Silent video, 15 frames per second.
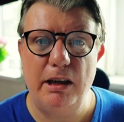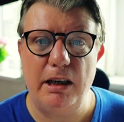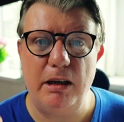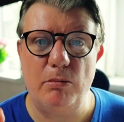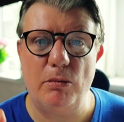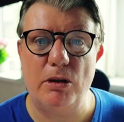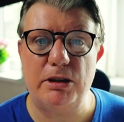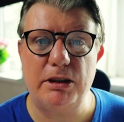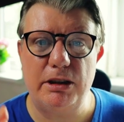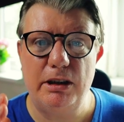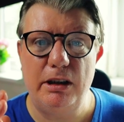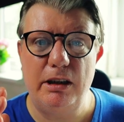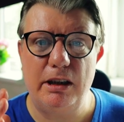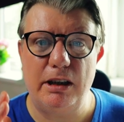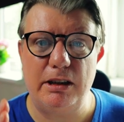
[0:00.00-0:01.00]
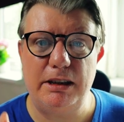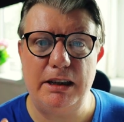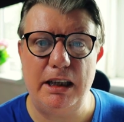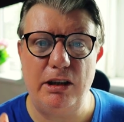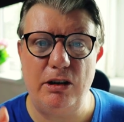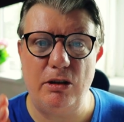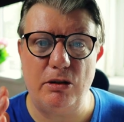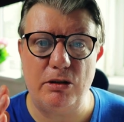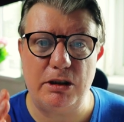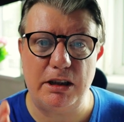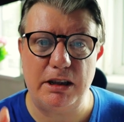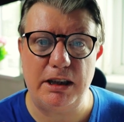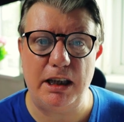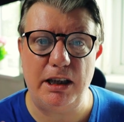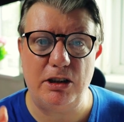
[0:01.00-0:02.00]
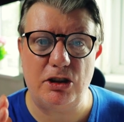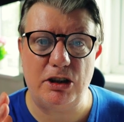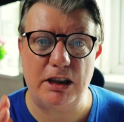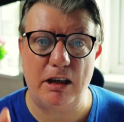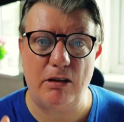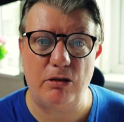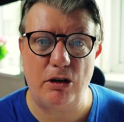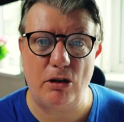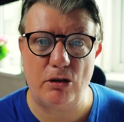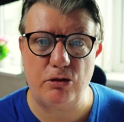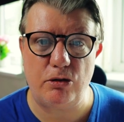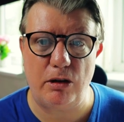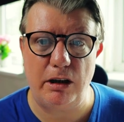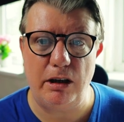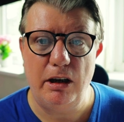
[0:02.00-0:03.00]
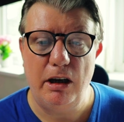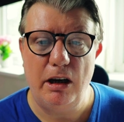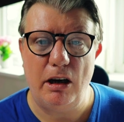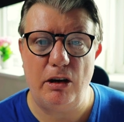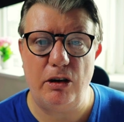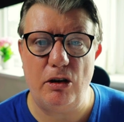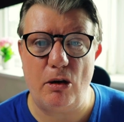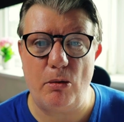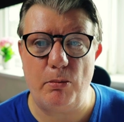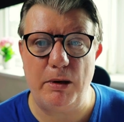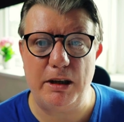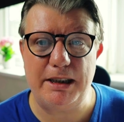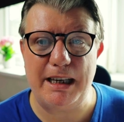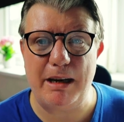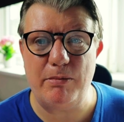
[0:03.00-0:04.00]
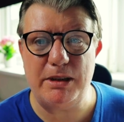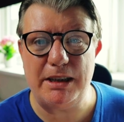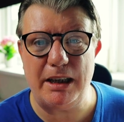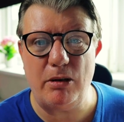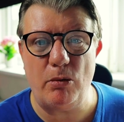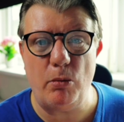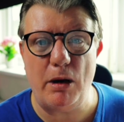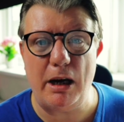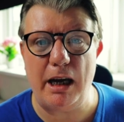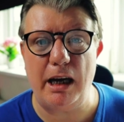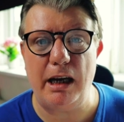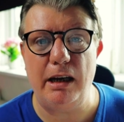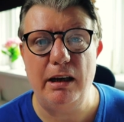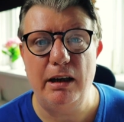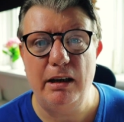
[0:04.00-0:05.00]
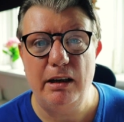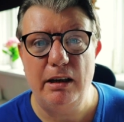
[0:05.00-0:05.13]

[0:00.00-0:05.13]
He must continue to teach sound doctrine and not be tempted away